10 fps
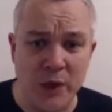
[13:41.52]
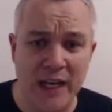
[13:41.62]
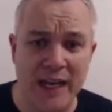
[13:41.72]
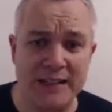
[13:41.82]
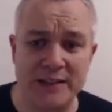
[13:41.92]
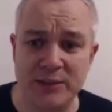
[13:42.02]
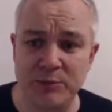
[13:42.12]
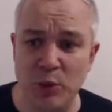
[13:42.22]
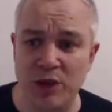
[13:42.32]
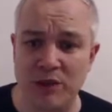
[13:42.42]
We like to
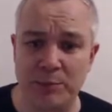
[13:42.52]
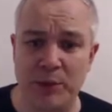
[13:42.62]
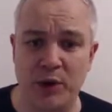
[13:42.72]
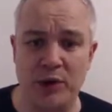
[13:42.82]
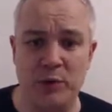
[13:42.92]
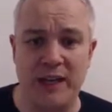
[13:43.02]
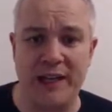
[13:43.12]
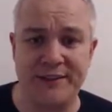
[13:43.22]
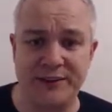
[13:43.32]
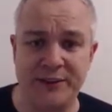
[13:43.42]
work the ball. We
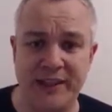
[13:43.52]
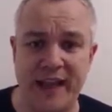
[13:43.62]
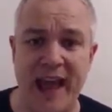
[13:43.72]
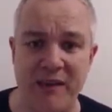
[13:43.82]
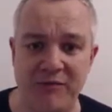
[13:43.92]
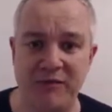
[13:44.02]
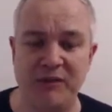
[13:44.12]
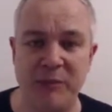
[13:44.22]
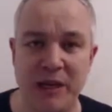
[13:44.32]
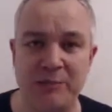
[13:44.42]
like to get
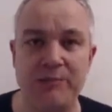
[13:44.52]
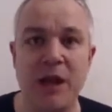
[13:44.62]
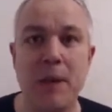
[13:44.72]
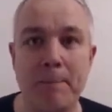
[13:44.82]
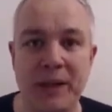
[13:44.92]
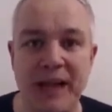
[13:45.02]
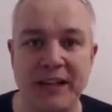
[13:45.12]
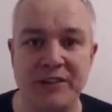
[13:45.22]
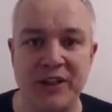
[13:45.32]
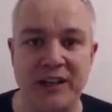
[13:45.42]
as many
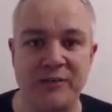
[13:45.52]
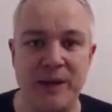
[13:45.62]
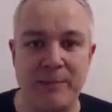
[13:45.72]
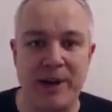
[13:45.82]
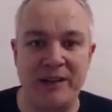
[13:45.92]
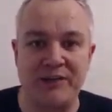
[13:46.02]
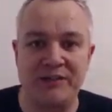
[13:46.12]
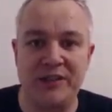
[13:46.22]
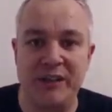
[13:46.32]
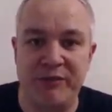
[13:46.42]
players and as many
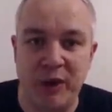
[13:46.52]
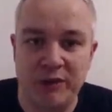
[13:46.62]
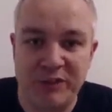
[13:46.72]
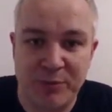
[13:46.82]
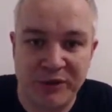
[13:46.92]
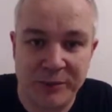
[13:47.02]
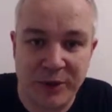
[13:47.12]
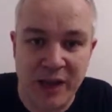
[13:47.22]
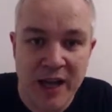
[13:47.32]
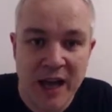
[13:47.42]
passes involved as
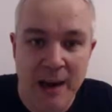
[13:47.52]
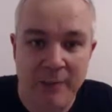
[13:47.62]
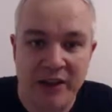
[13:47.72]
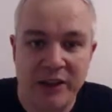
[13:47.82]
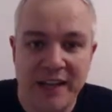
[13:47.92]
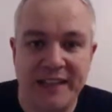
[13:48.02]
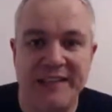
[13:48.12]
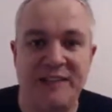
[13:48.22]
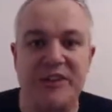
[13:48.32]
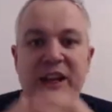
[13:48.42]
possible. And Mario
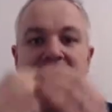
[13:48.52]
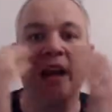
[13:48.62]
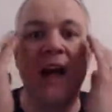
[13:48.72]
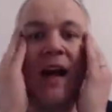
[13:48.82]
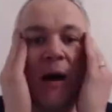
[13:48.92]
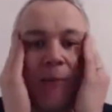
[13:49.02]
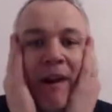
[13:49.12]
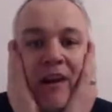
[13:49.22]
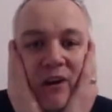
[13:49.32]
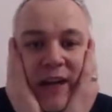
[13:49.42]
Gatti is in, and
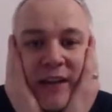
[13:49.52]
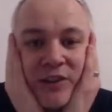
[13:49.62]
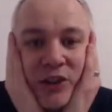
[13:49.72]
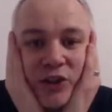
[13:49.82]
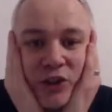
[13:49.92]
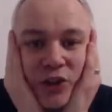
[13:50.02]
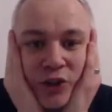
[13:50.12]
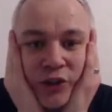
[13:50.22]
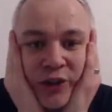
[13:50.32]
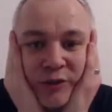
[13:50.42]
Mario Gatti
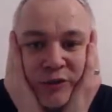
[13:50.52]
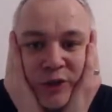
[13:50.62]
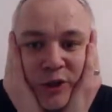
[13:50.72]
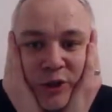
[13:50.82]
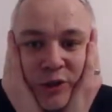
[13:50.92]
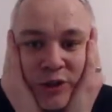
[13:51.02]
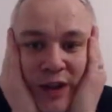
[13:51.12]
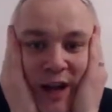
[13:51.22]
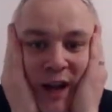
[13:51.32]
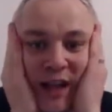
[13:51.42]
should have scored.
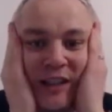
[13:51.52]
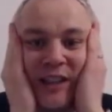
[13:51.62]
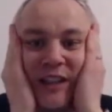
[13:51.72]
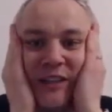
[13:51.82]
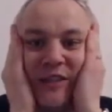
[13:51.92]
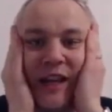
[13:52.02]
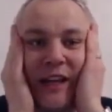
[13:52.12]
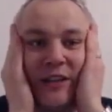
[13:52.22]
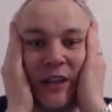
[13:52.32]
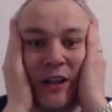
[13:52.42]
I think his
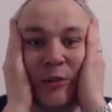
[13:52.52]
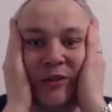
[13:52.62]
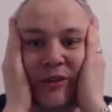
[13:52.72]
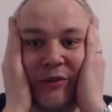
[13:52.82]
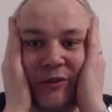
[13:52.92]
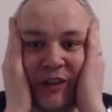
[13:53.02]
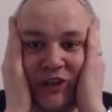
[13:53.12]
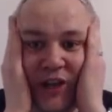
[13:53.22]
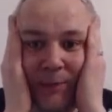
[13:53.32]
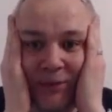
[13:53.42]
head was in the
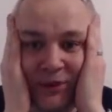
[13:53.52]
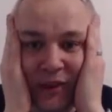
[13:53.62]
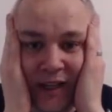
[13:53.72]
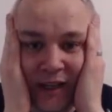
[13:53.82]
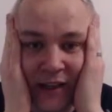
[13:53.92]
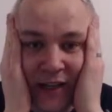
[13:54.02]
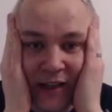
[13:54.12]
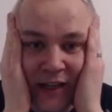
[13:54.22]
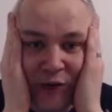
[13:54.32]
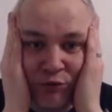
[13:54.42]
French capital there.
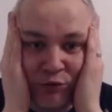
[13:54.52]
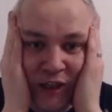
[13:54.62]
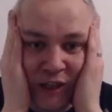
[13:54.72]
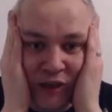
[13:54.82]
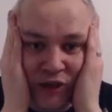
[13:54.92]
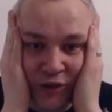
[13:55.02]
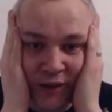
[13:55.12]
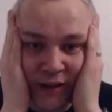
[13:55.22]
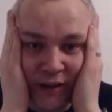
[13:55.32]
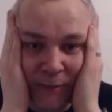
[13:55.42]
He really should
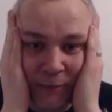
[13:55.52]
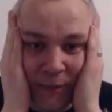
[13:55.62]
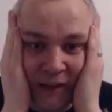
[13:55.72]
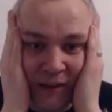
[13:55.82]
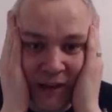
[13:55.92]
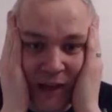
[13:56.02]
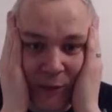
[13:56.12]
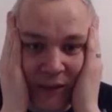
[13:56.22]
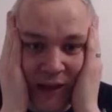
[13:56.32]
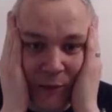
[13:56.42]
have hit the back of the
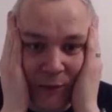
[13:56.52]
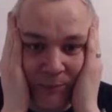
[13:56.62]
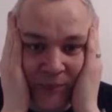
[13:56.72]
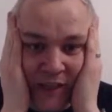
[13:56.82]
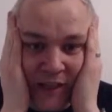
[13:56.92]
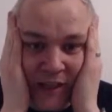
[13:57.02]
net with that one.